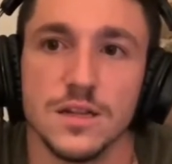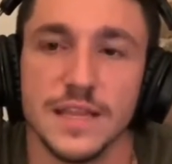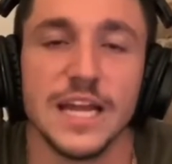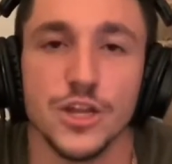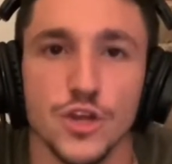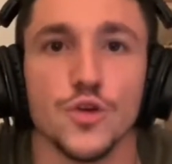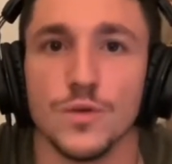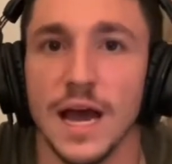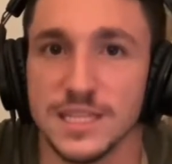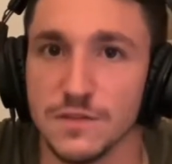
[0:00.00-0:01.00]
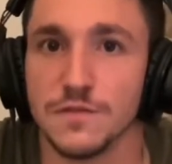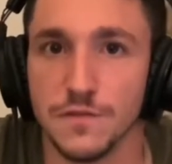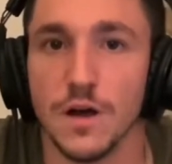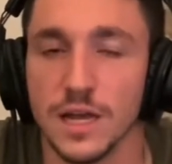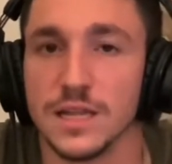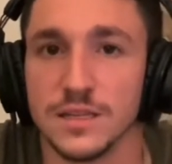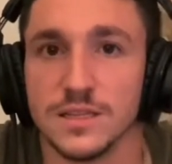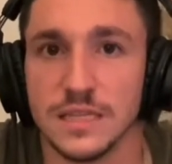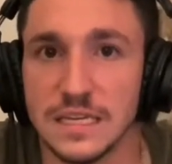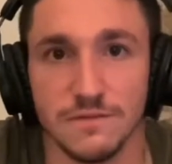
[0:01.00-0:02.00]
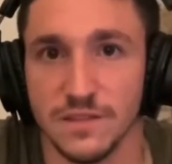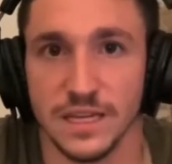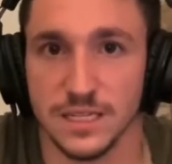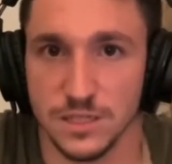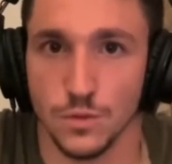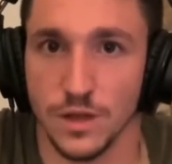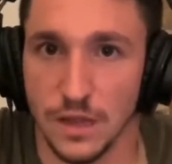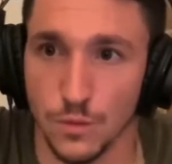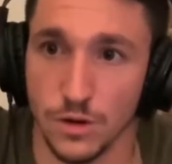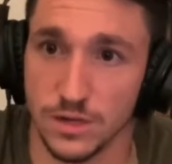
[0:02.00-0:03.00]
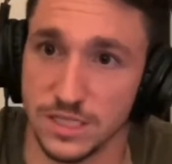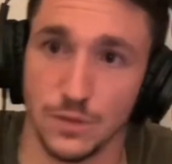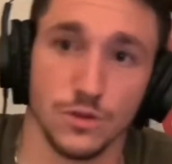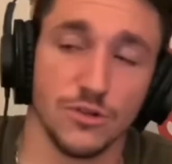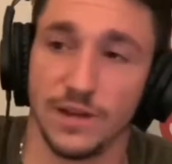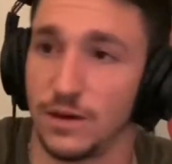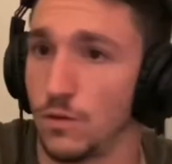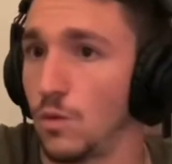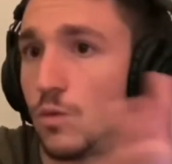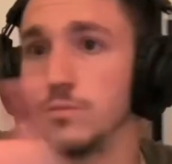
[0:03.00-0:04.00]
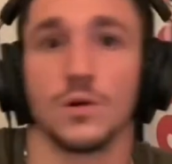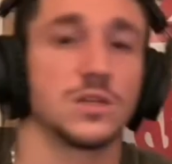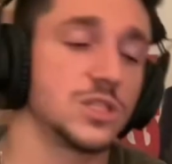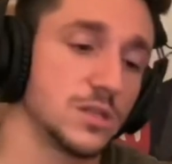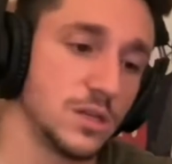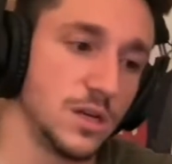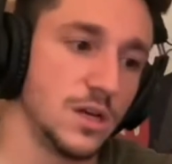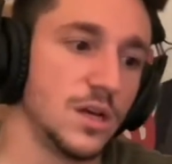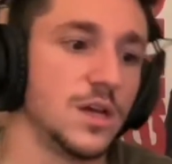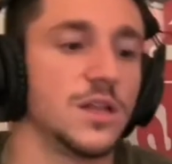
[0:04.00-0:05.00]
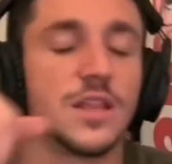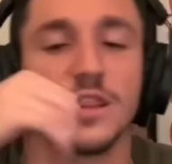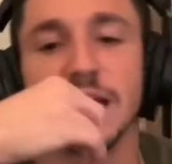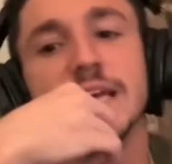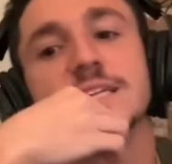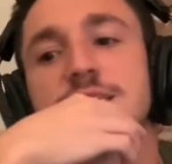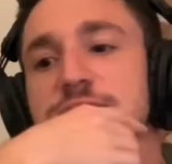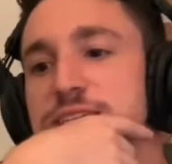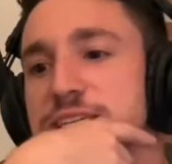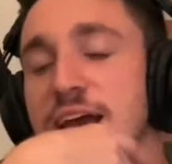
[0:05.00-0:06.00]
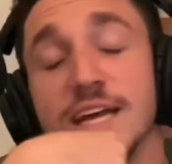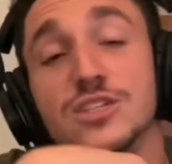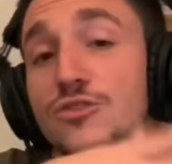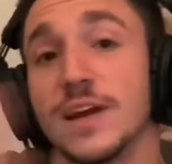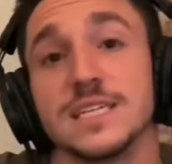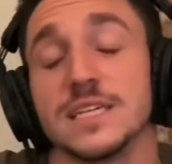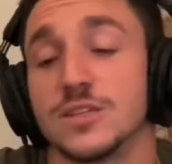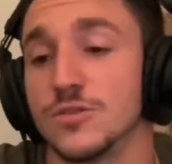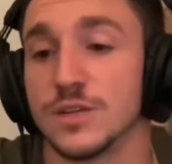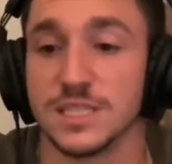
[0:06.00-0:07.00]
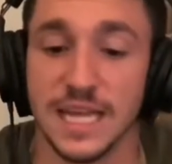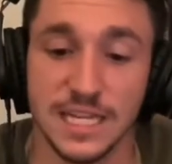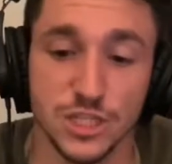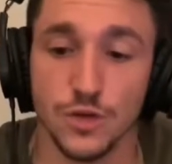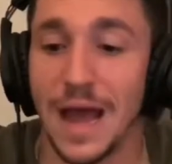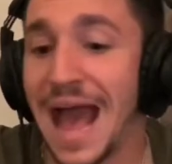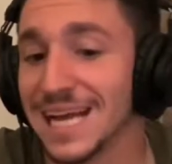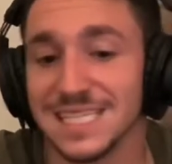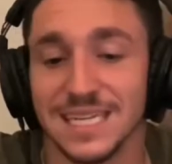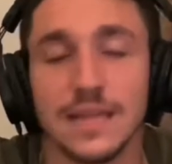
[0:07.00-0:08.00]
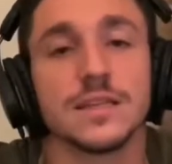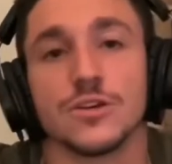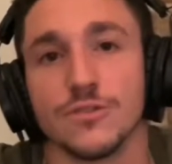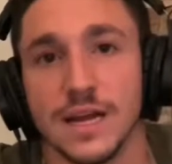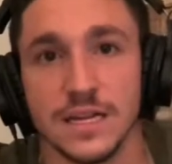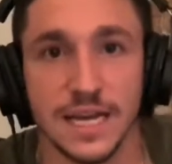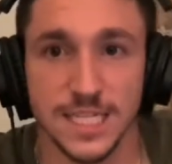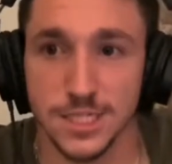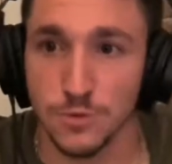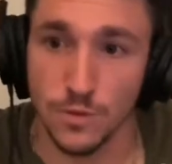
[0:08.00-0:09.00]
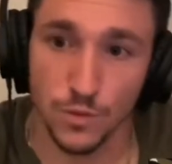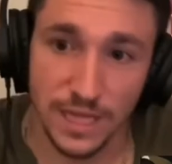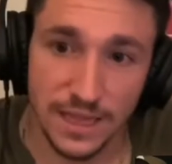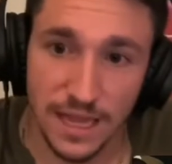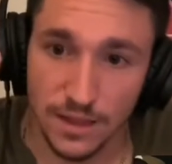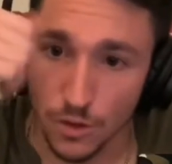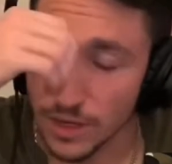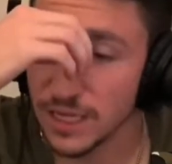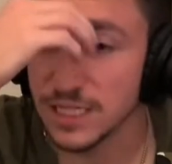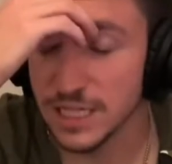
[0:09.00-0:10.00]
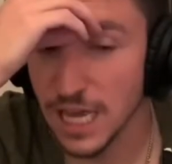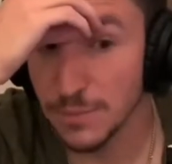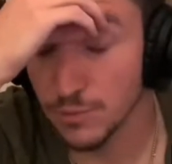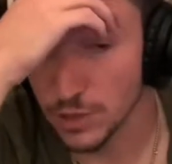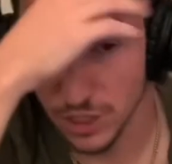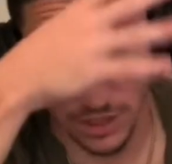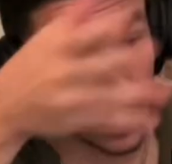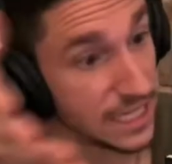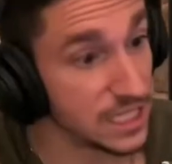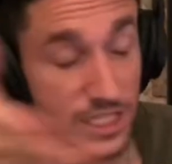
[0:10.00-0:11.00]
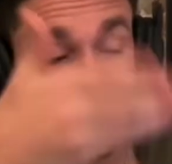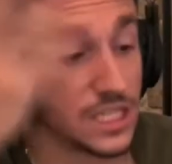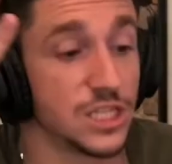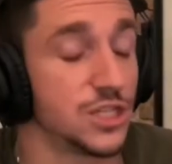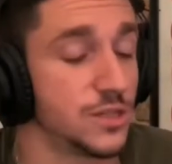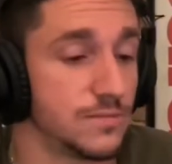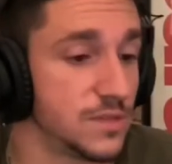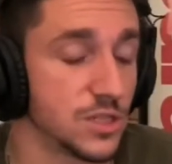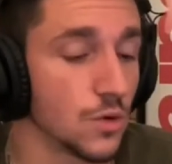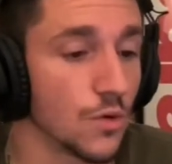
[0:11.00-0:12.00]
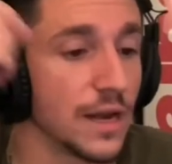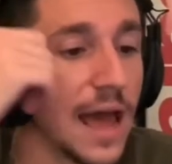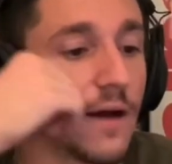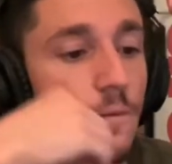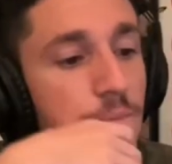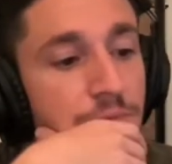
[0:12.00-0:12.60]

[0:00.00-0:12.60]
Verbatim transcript: They knew not to fucking leave things the way they were because they would create a whole bunch of. The thing is, yeah, it's crazy too because they do accidentally create a Nexus moment when they let Loki escape, which leads to this sh- story now.